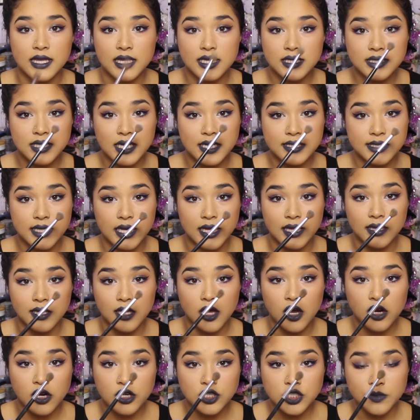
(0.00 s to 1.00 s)
this is a
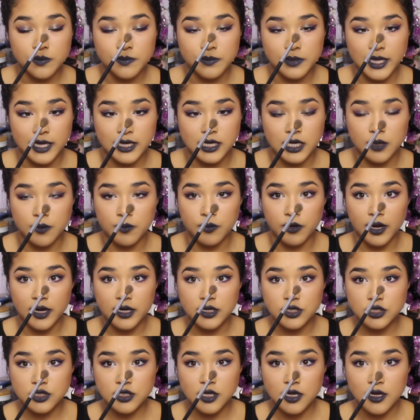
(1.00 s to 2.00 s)
large blending
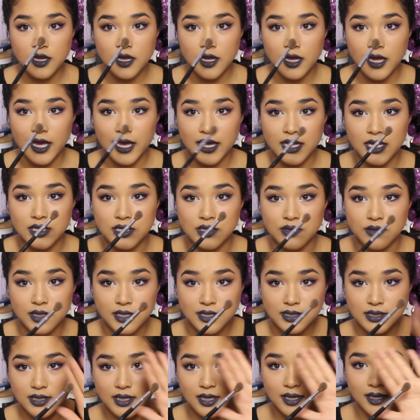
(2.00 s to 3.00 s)
brush. I can do
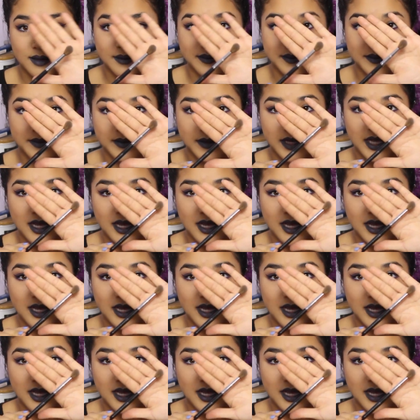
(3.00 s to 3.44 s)
this thing.